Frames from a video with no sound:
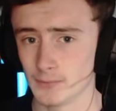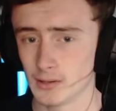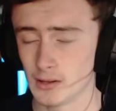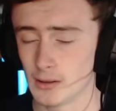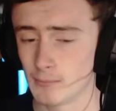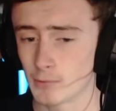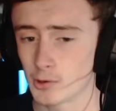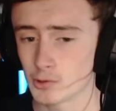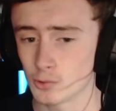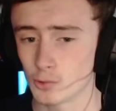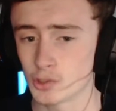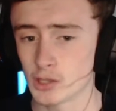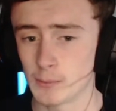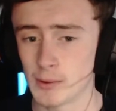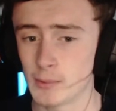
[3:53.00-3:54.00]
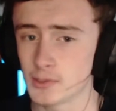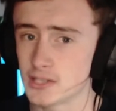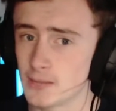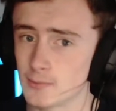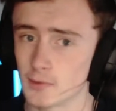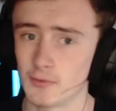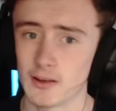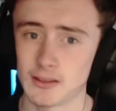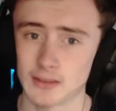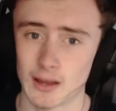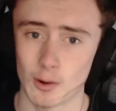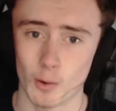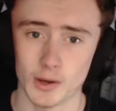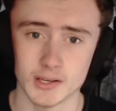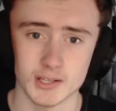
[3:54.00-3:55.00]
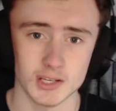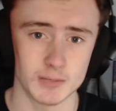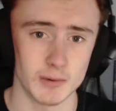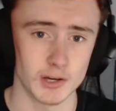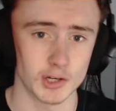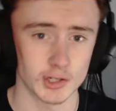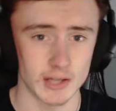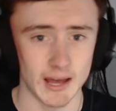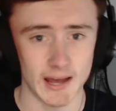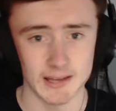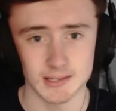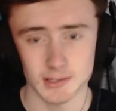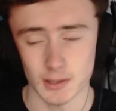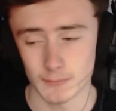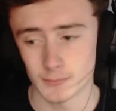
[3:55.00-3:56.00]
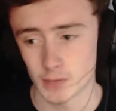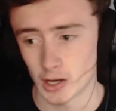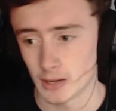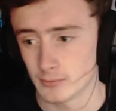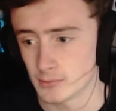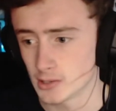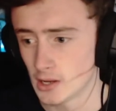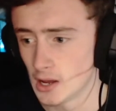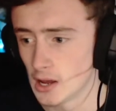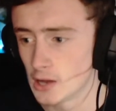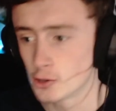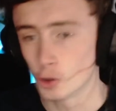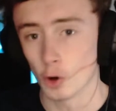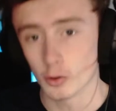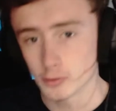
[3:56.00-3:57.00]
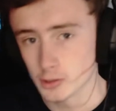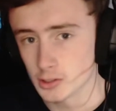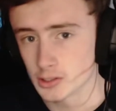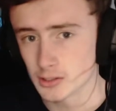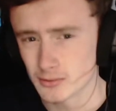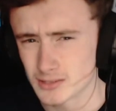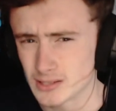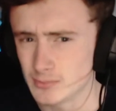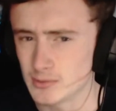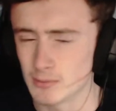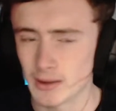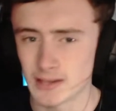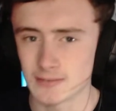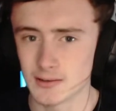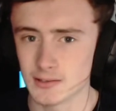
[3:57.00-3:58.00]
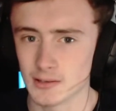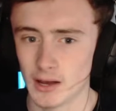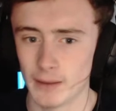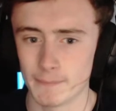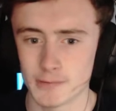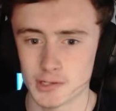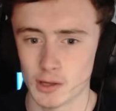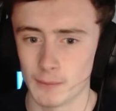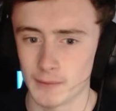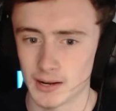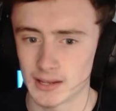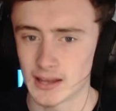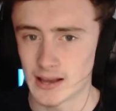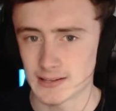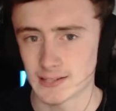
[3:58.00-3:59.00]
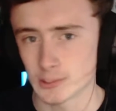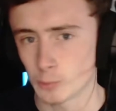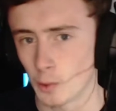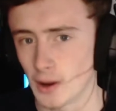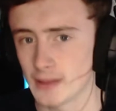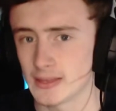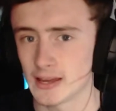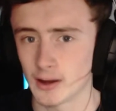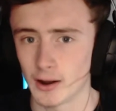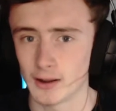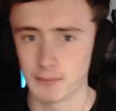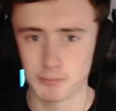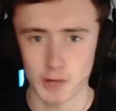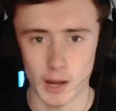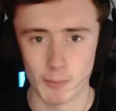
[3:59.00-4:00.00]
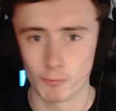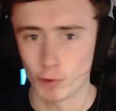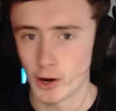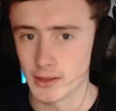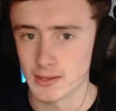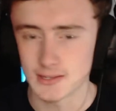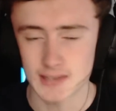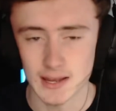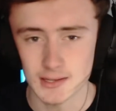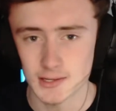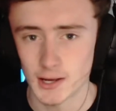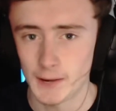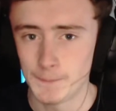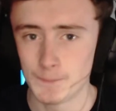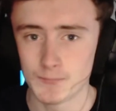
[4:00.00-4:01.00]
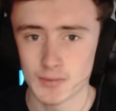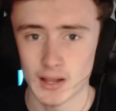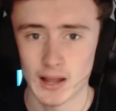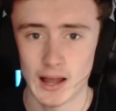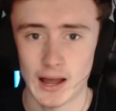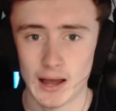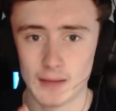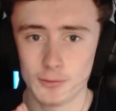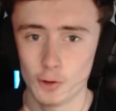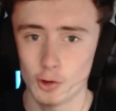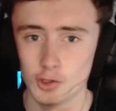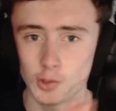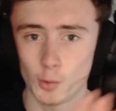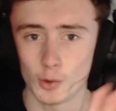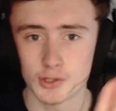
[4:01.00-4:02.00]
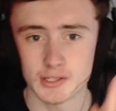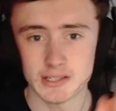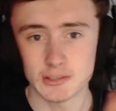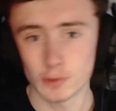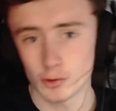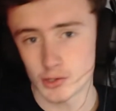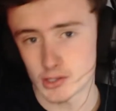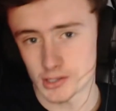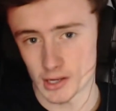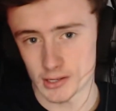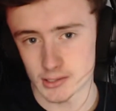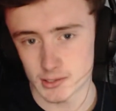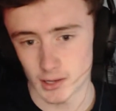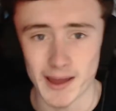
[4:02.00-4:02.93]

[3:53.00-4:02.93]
Because also people seem to think they're quite suspicious, as sometimes doctors seem to mess things up. So I'm going to guess that's why they kind of come right in the center and not towards the non-sus side.